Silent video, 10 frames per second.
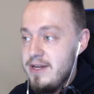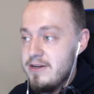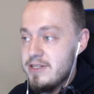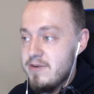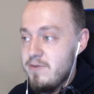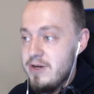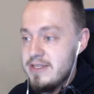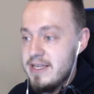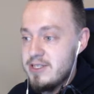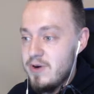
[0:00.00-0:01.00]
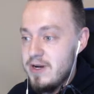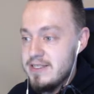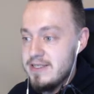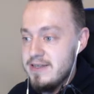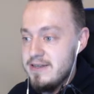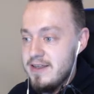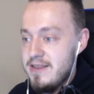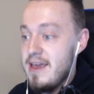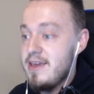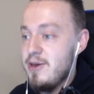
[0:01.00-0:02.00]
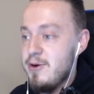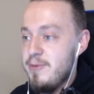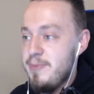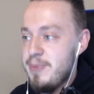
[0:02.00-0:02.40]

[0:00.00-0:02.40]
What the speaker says: hit yourself once, that's crazy. Thank you.